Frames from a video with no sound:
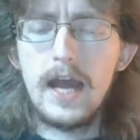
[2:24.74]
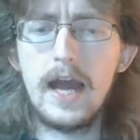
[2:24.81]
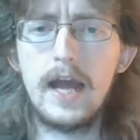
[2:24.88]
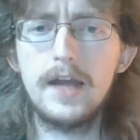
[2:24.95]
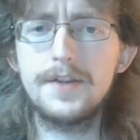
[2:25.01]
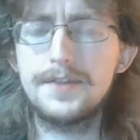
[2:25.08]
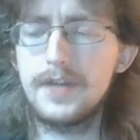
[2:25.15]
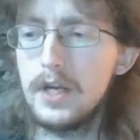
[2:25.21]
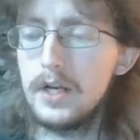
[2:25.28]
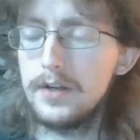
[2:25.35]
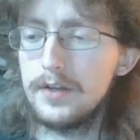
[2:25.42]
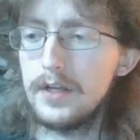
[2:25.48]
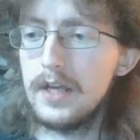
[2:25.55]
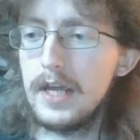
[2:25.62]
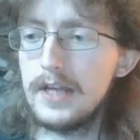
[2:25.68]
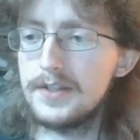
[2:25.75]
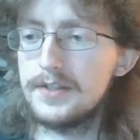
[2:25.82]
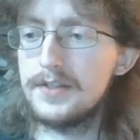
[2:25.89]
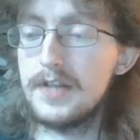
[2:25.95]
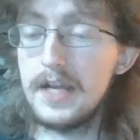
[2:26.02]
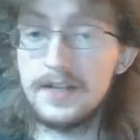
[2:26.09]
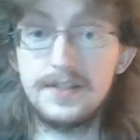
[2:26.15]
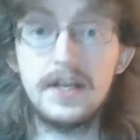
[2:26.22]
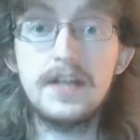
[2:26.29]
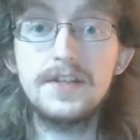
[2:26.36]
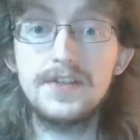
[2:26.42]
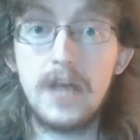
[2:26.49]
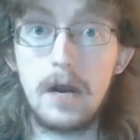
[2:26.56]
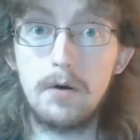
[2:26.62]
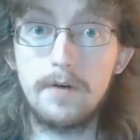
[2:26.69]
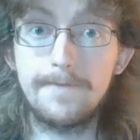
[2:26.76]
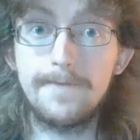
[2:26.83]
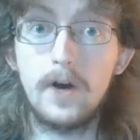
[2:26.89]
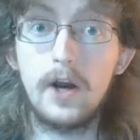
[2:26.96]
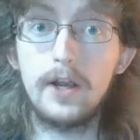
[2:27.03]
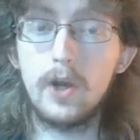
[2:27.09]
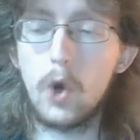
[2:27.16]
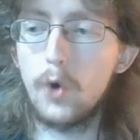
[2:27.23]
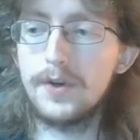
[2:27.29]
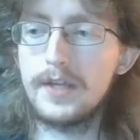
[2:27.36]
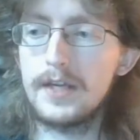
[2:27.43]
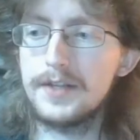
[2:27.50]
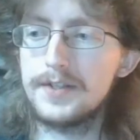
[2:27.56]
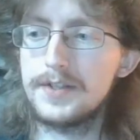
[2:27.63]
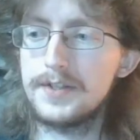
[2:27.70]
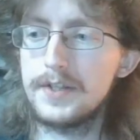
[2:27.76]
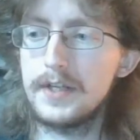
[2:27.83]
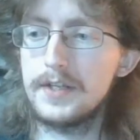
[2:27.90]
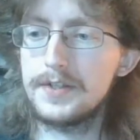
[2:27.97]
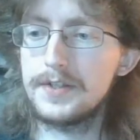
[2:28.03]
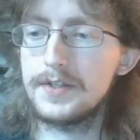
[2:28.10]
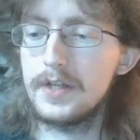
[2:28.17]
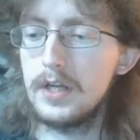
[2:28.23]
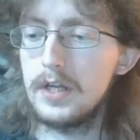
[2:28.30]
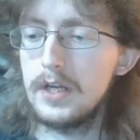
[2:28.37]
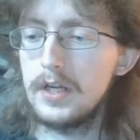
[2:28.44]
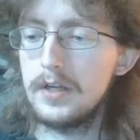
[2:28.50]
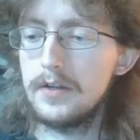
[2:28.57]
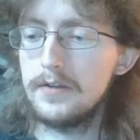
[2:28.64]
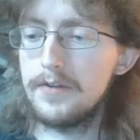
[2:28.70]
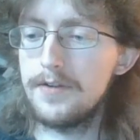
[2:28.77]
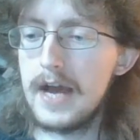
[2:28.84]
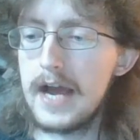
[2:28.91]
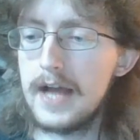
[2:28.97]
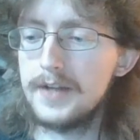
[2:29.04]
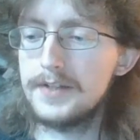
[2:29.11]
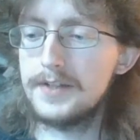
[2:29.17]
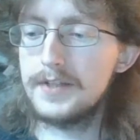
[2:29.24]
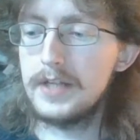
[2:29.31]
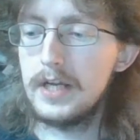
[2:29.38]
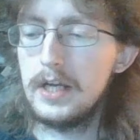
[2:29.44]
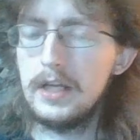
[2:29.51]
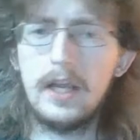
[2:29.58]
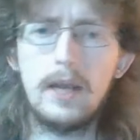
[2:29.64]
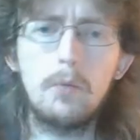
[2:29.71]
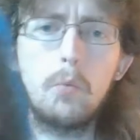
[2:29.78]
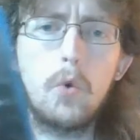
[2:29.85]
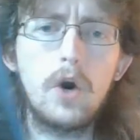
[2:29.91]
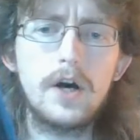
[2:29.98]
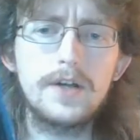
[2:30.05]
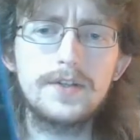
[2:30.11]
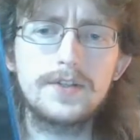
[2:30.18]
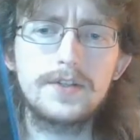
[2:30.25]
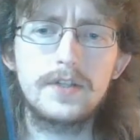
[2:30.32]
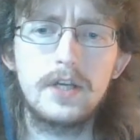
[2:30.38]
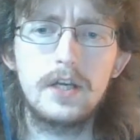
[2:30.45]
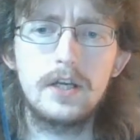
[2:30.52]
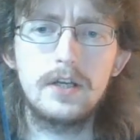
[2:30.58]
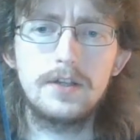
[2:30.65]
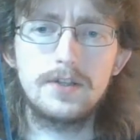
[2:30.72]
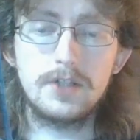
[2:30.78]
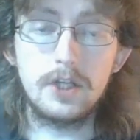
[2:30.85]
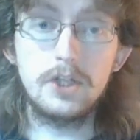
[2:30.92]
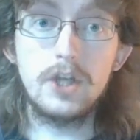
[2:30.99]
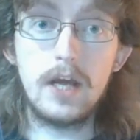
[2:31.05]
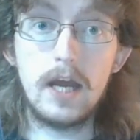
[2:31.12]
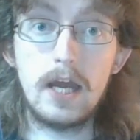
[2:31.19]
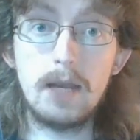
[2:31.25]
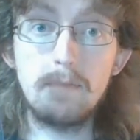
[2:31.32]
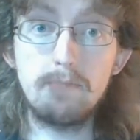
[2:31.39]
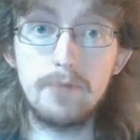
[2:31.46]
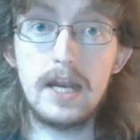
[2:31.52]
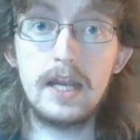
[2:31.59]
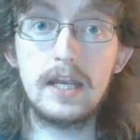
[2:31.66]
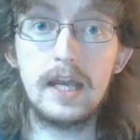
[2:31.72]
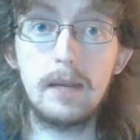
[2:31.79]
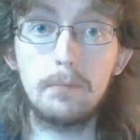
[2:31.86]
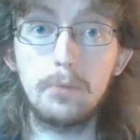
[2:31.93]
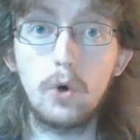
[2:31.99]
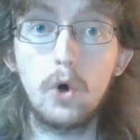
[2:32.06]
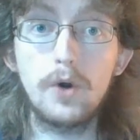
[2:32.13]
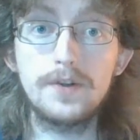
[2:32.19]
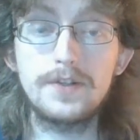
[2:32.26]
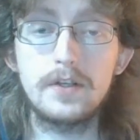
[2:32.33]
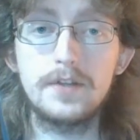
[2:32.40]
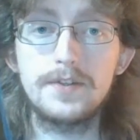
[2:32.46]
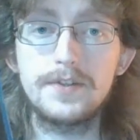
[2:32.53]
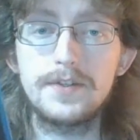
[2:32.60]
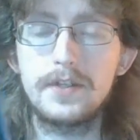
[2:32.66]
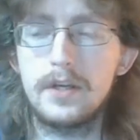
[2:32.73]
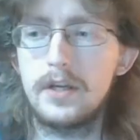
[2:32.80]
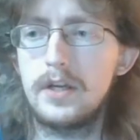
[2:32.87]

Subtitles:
And it did terrify audiences that it was such a big, important